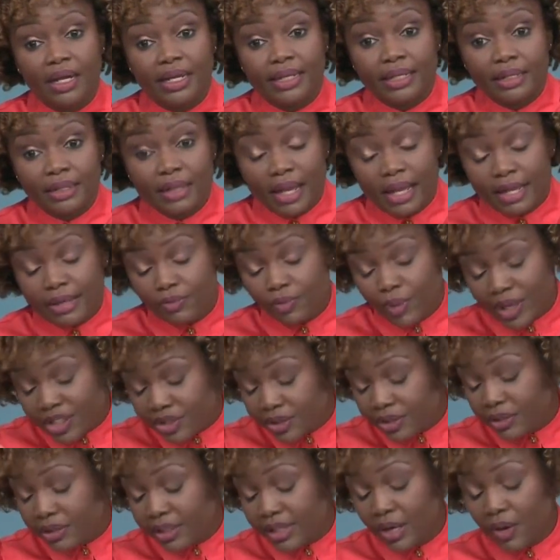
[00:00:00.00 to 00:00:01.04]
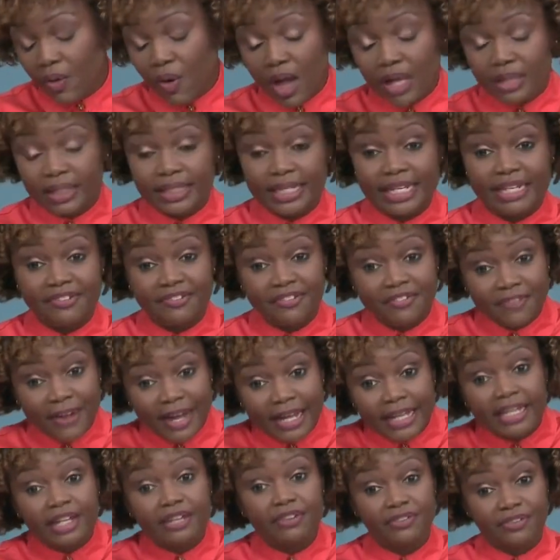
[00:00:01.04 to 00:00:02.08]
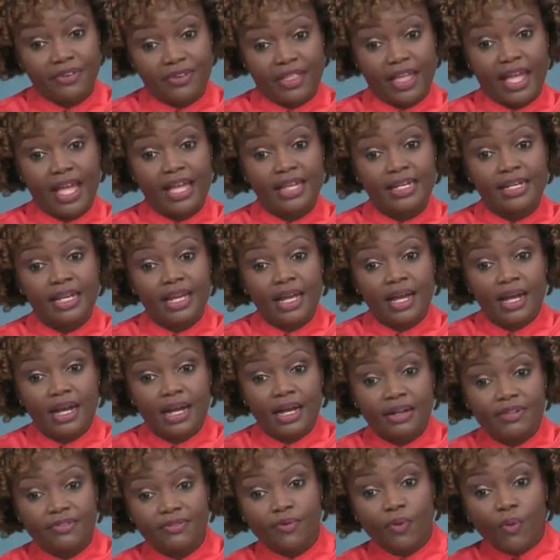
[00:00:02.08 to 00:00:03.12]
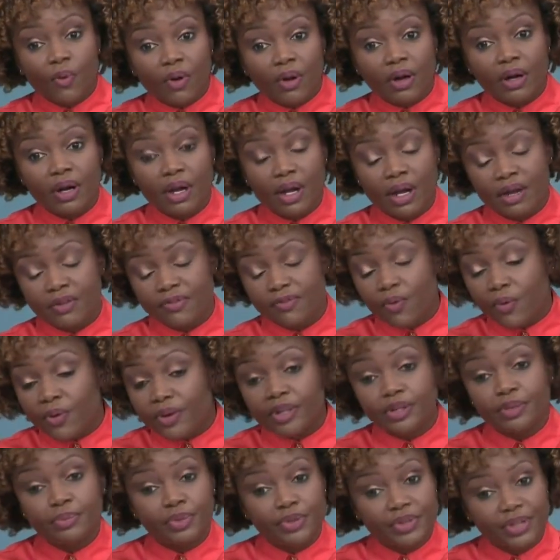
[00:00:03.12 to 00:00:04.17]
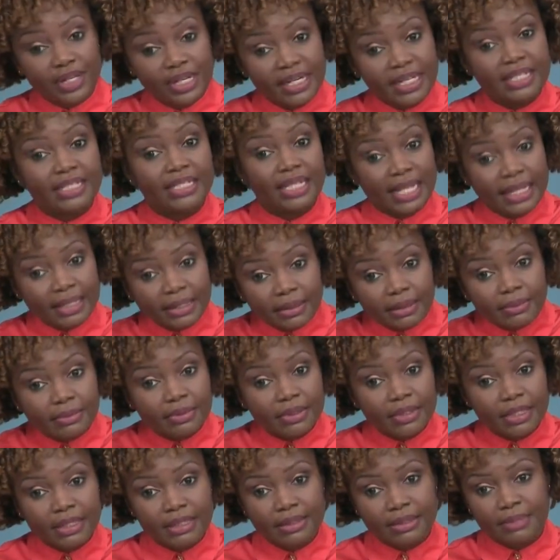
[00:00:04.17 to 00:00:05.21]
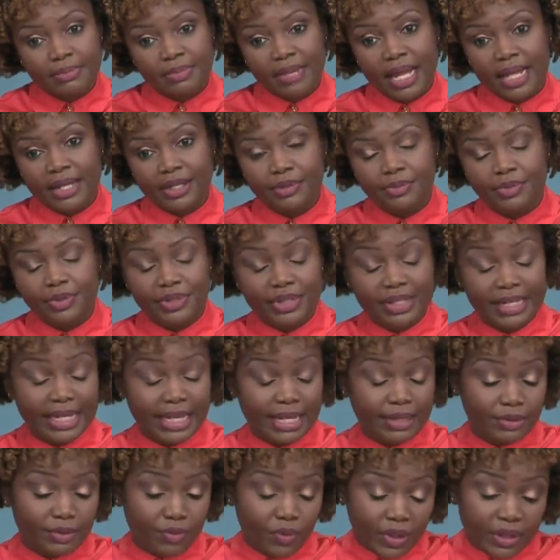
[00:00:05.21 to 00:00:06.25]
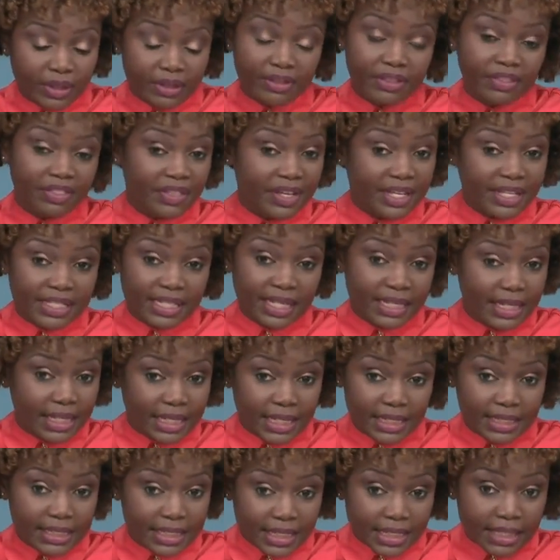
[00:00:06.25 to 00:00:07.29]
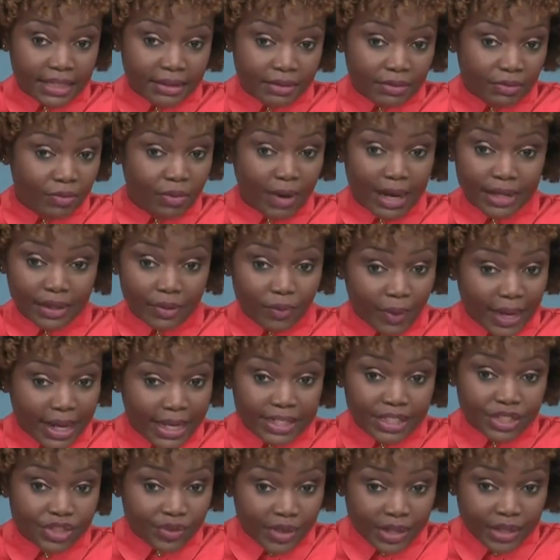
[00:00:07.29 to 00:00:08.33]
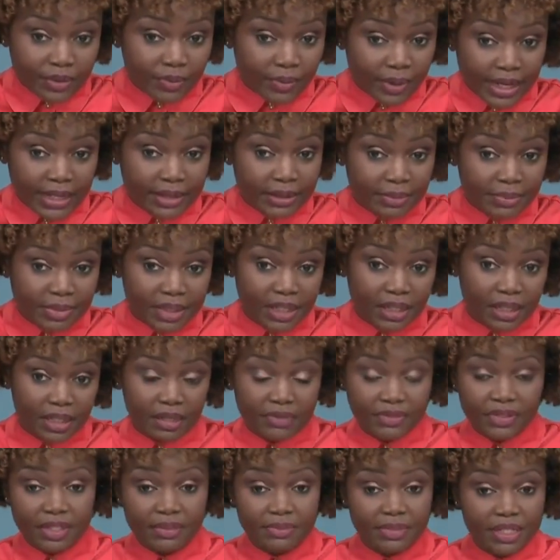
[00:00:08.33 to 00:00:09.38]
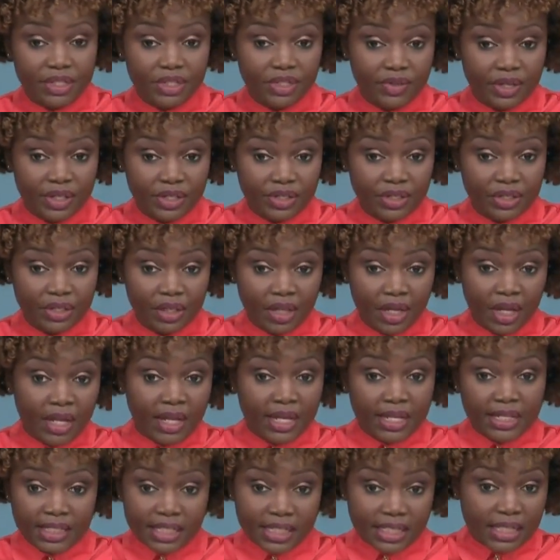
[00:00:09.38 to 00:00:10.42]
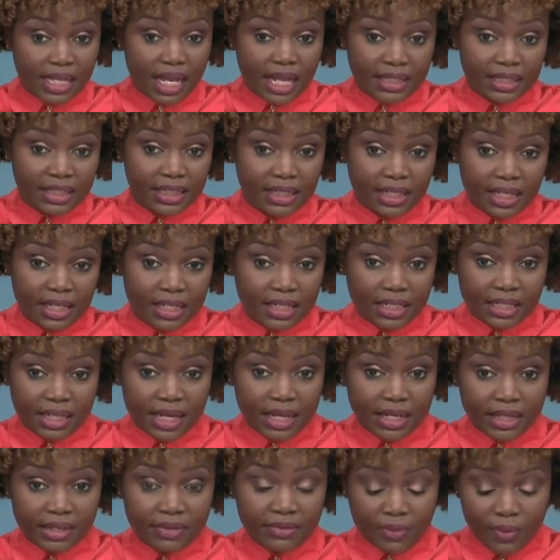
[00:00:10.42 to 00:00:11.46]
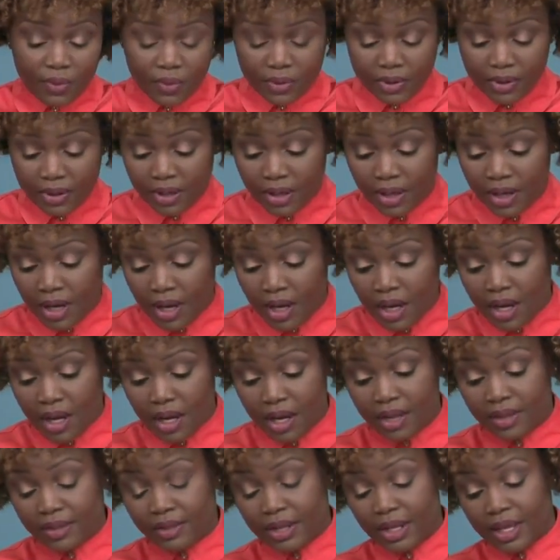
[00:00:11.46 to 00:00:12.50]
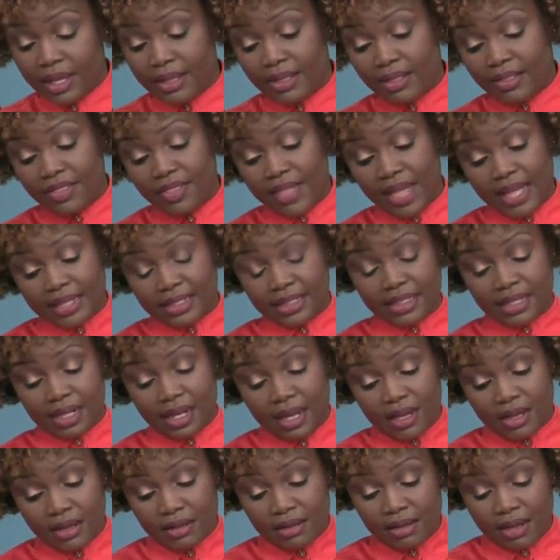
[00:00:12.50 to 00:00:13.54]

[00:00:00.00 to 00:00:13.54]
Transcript: and racial equality, and fighting for that for communities like the Black community. And one of the things that he did right away, straight away in the beginning of his administration, is he signed an executive order that